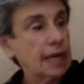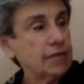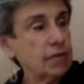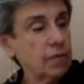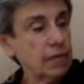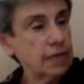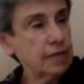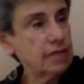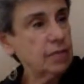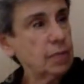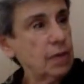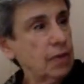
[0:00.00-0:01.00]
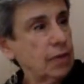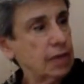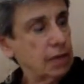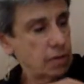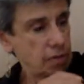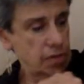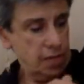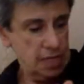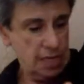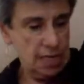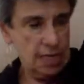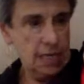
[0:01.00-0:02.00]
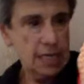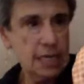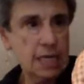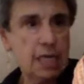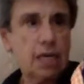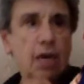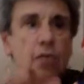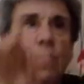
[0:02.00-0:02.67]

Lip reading: So this is Pinocchio. He